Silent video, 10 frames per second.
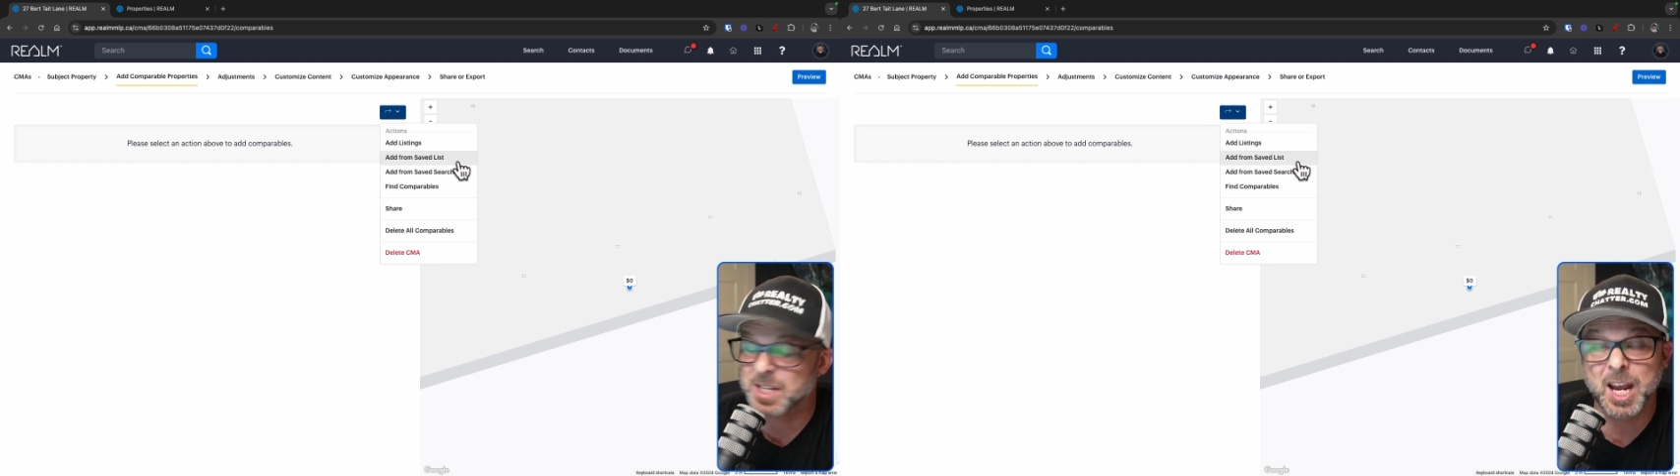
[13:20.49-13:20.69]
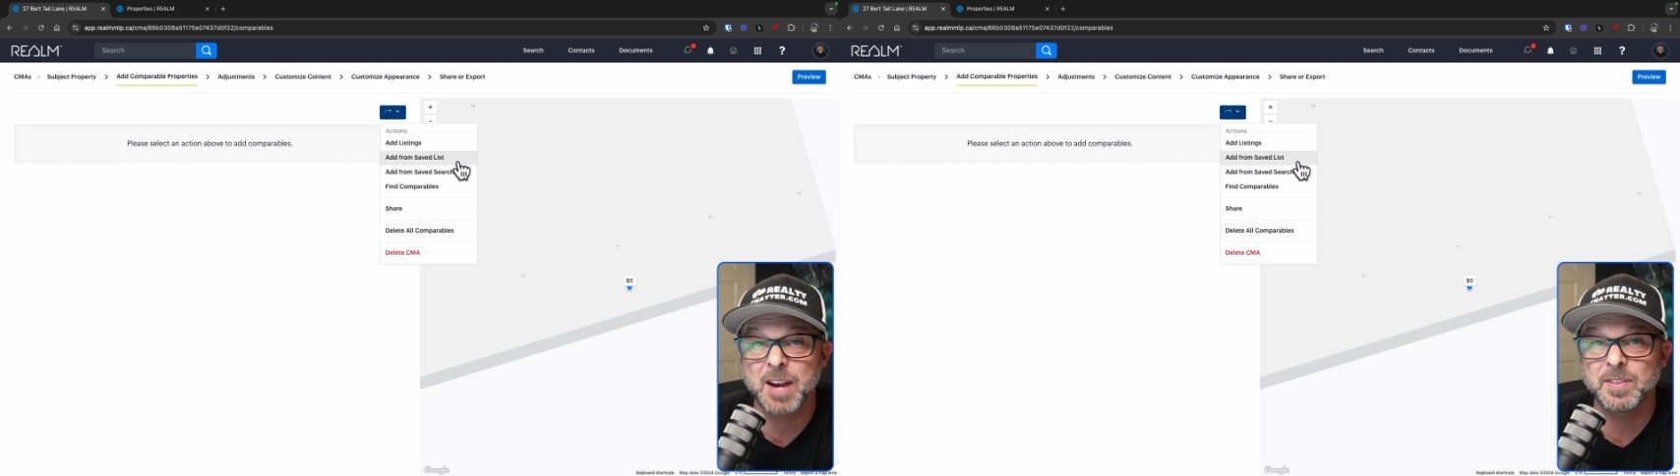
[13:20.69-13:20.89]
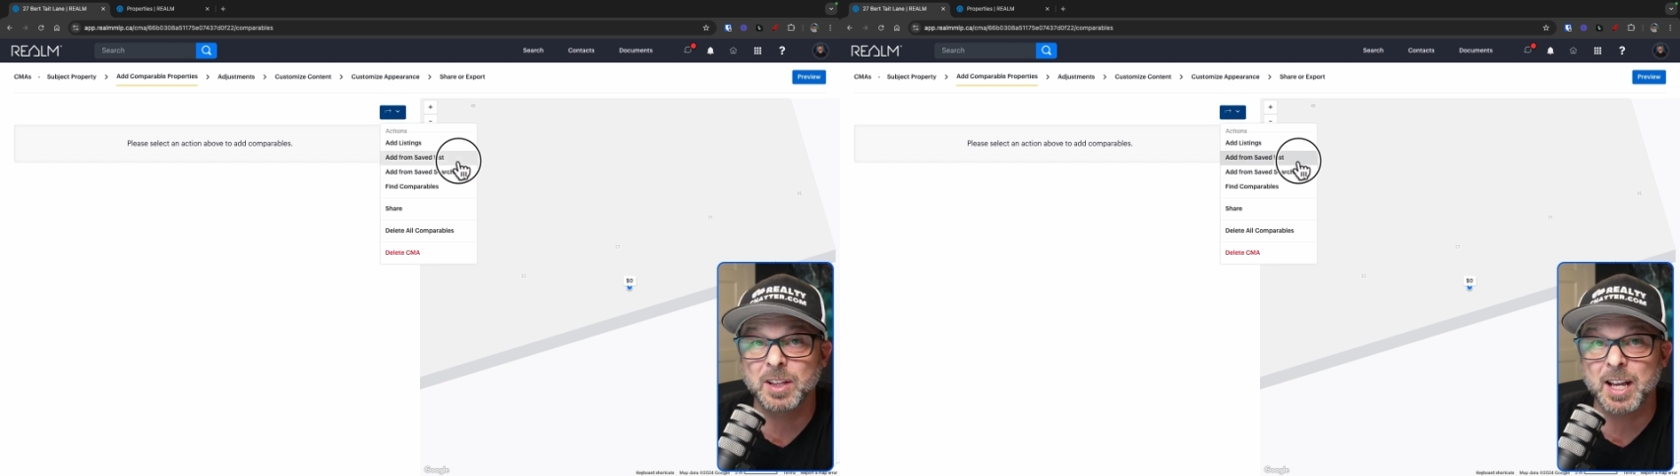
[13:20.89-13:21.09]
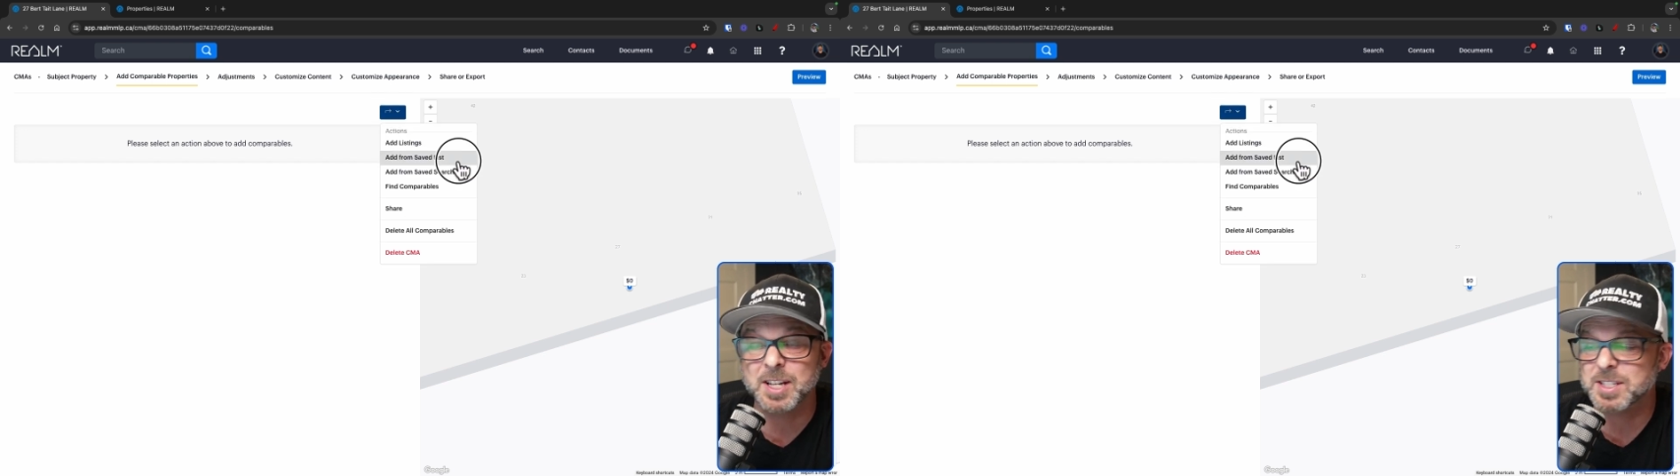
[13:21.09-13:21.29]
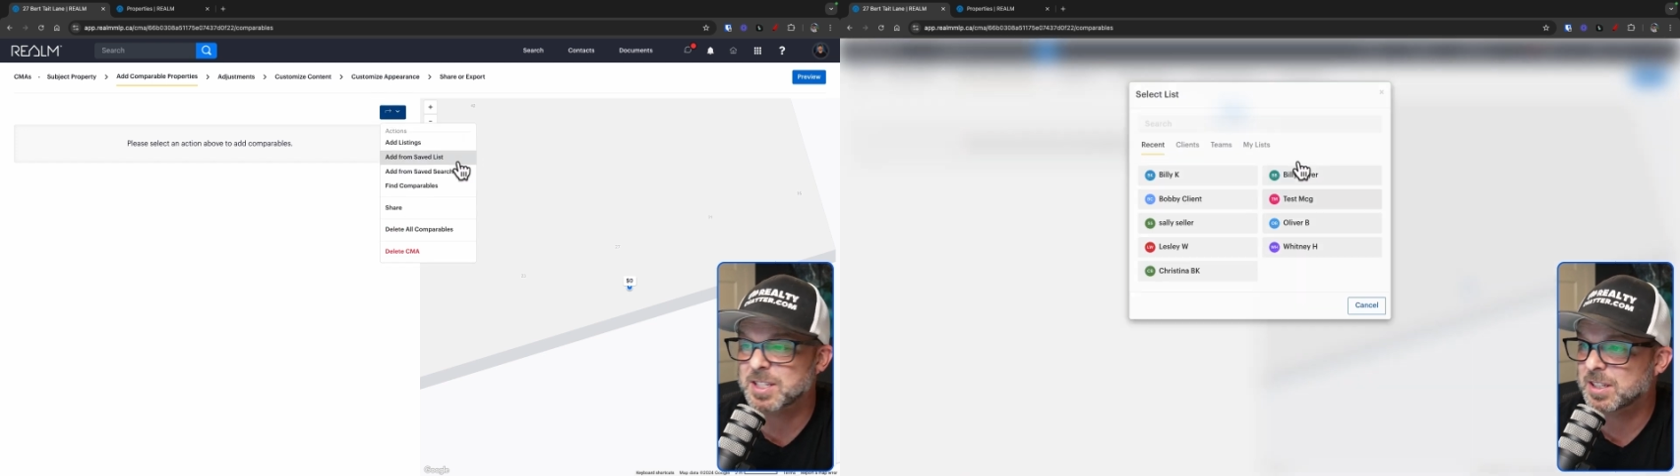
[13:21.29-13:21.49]
saved
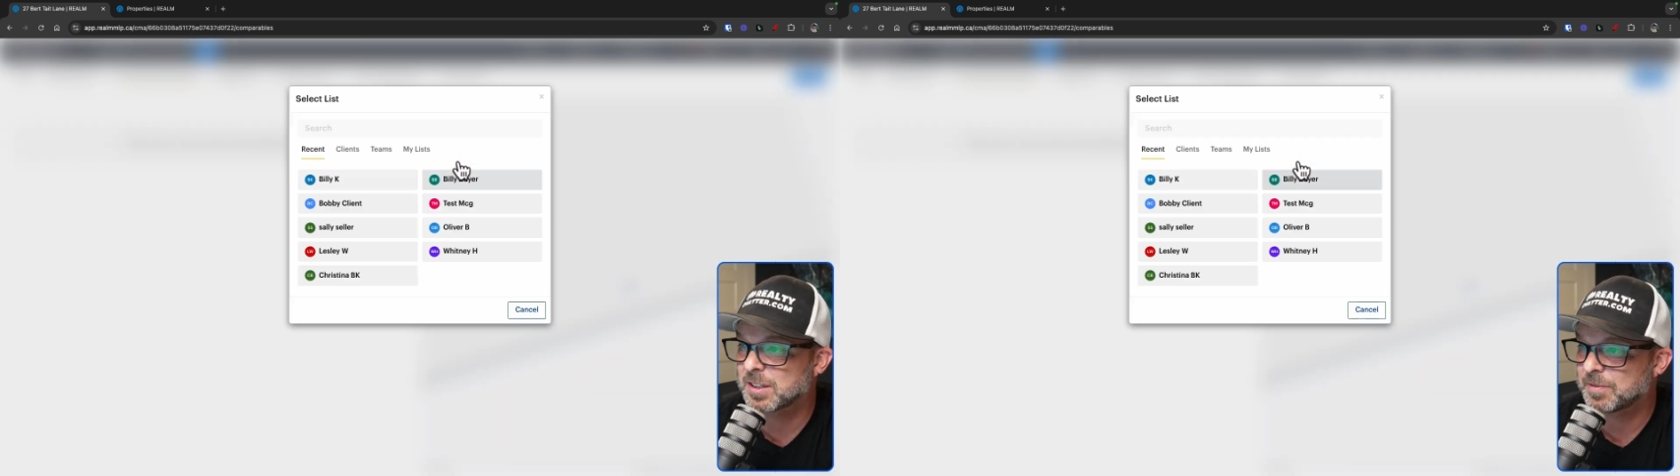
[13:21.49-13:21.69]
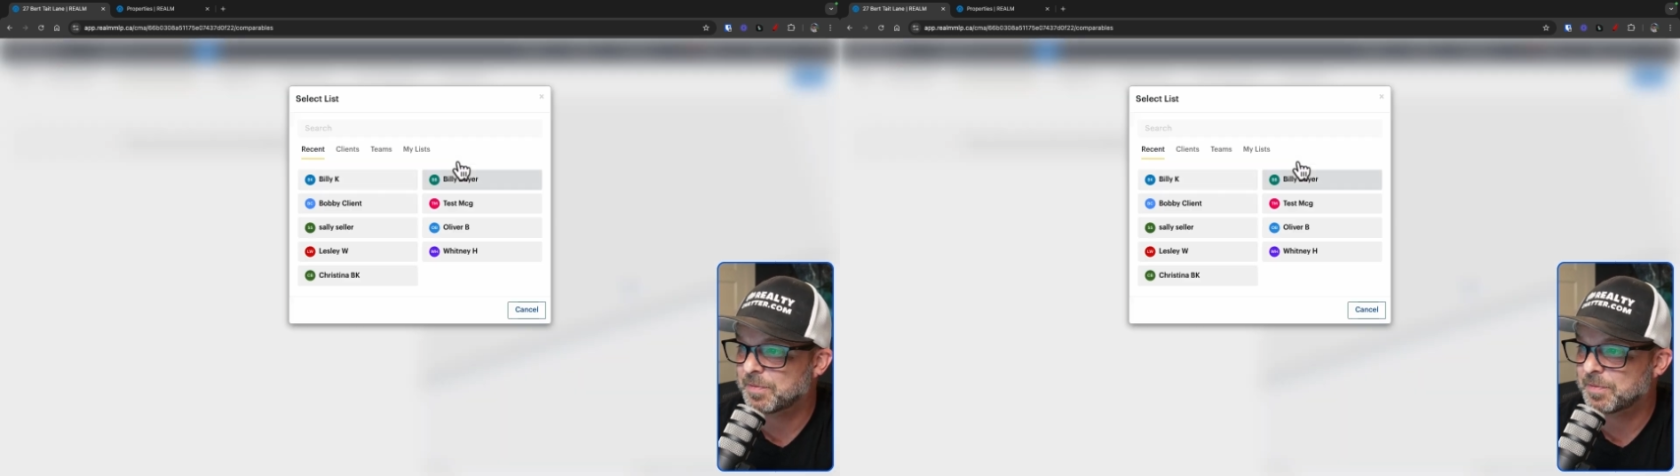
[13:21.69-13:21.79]
list.